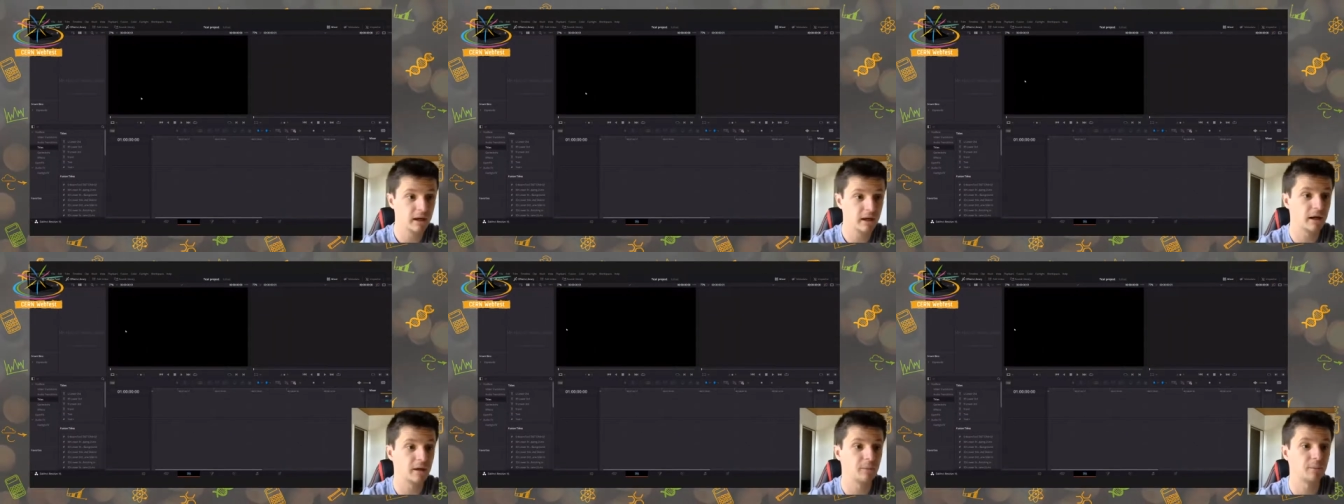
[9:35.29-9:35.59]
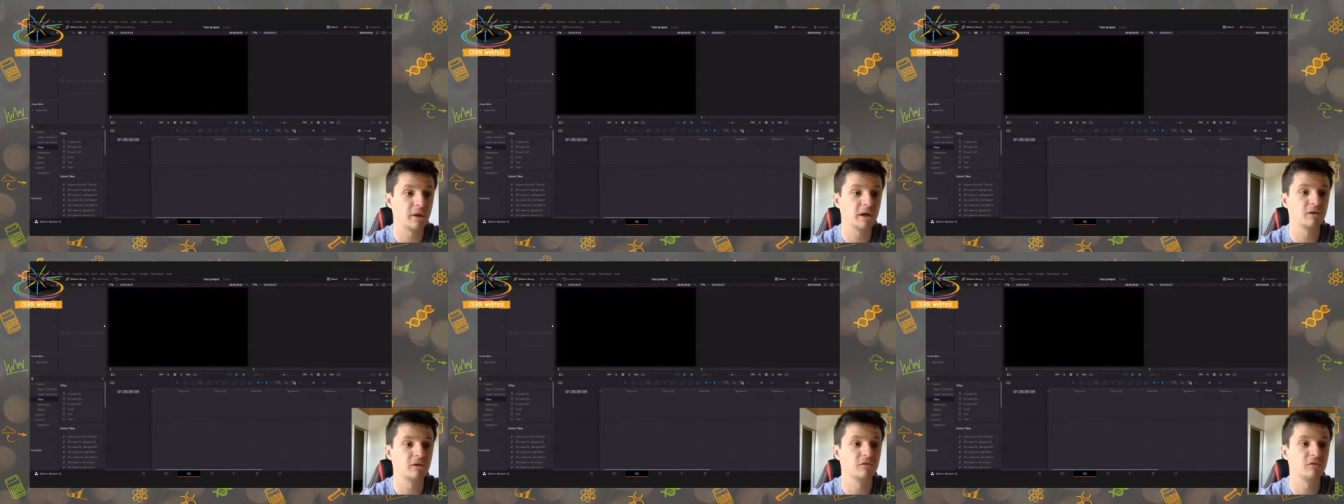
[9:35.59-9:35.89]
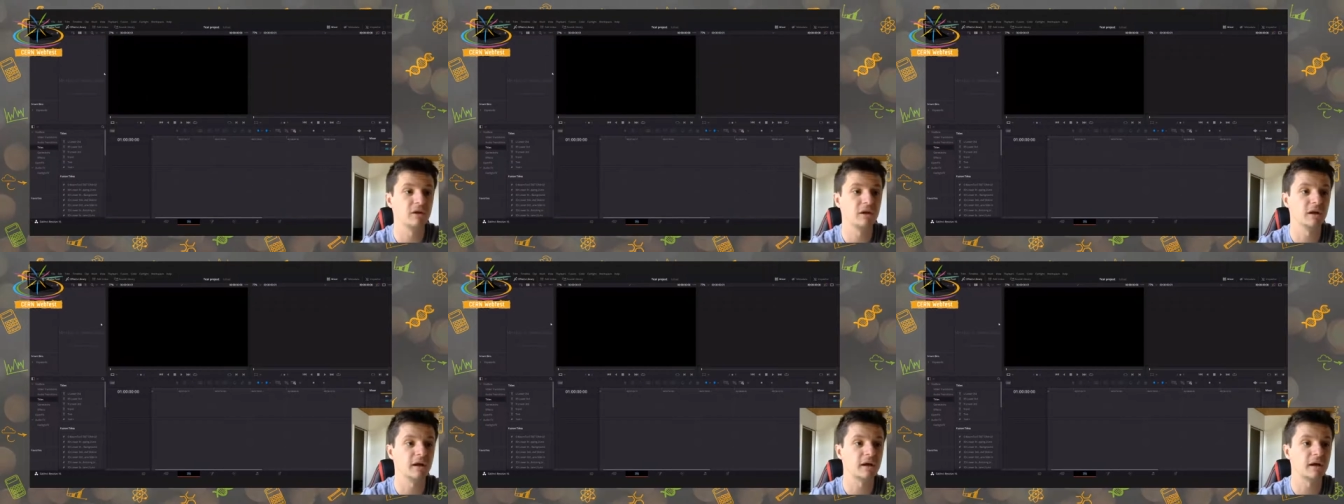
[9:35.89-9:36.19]
and make,
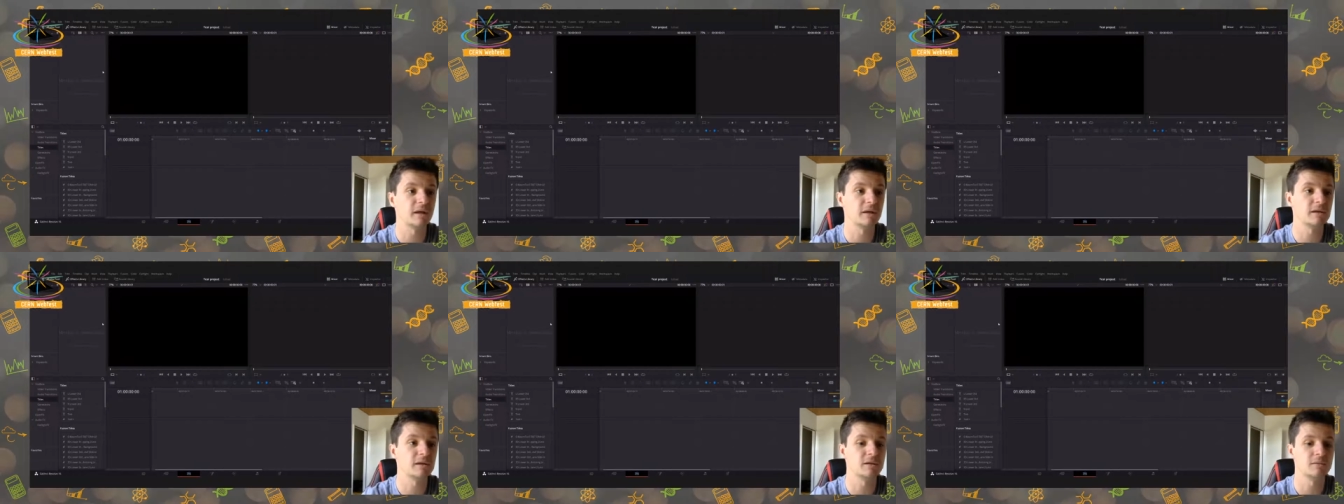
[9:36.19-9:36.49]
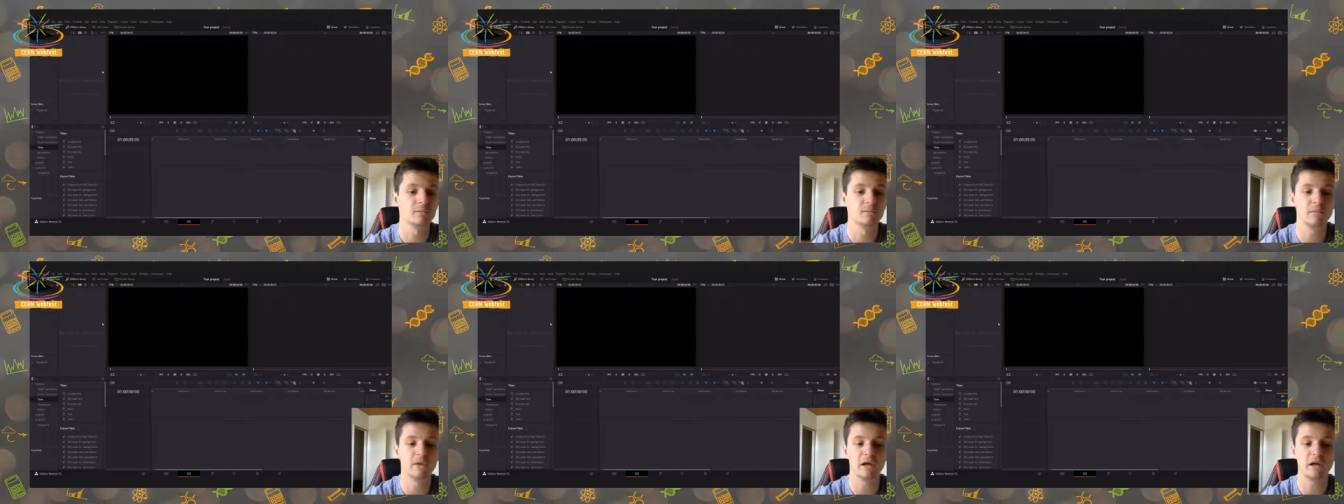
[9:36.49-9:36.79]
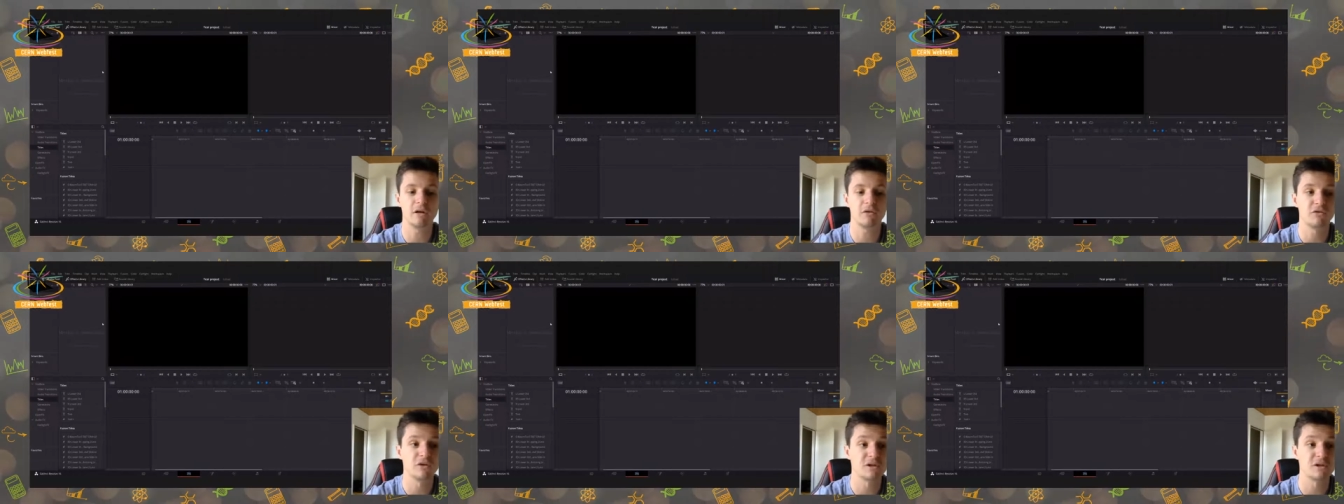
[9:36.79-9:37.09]
the and make
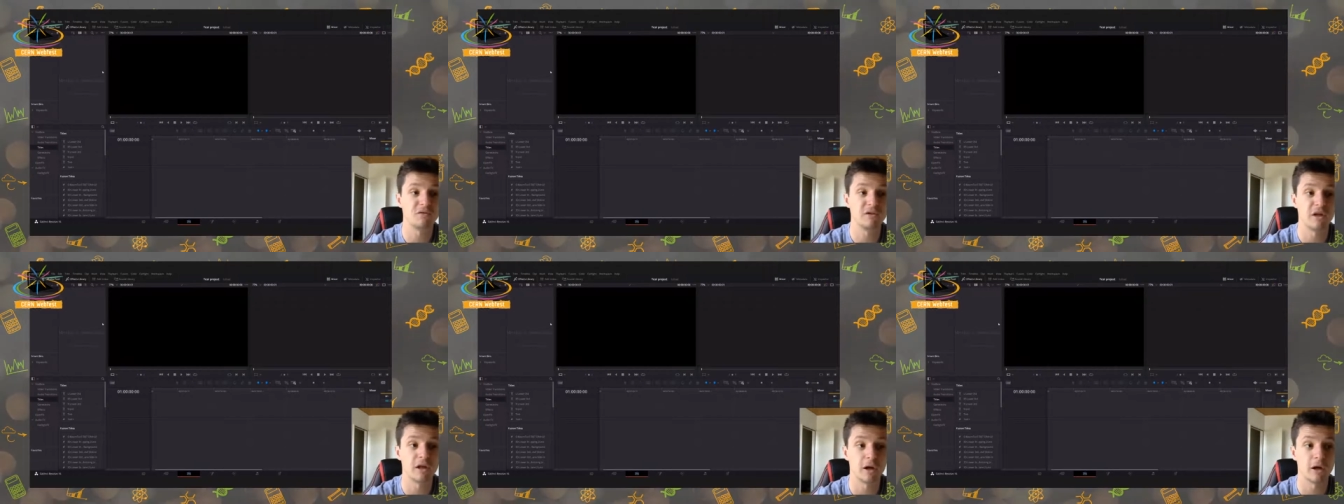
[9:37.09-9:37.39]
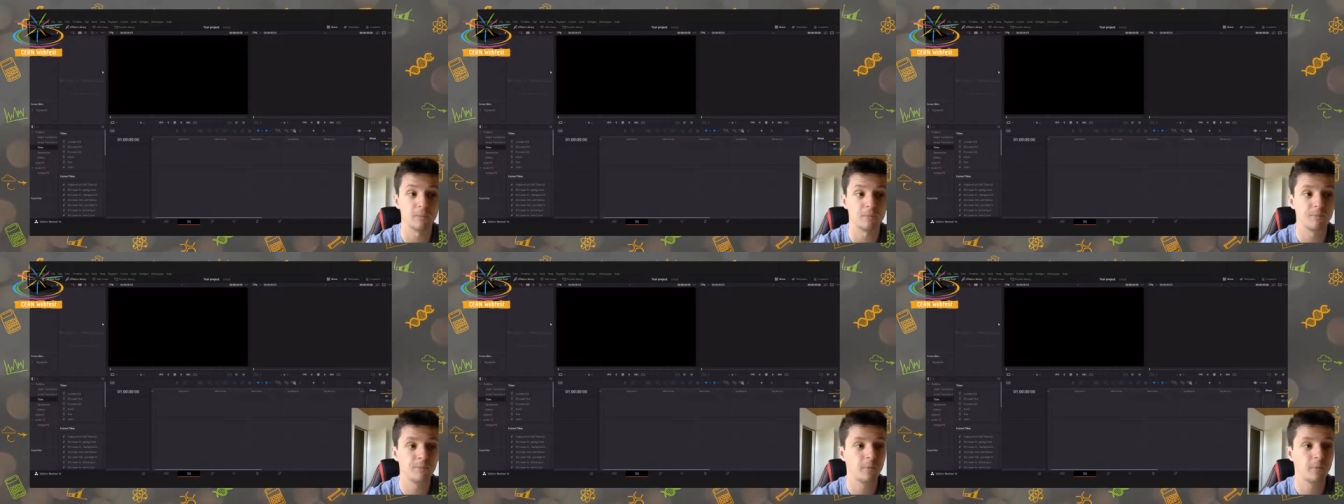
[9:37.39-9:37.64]
our first video.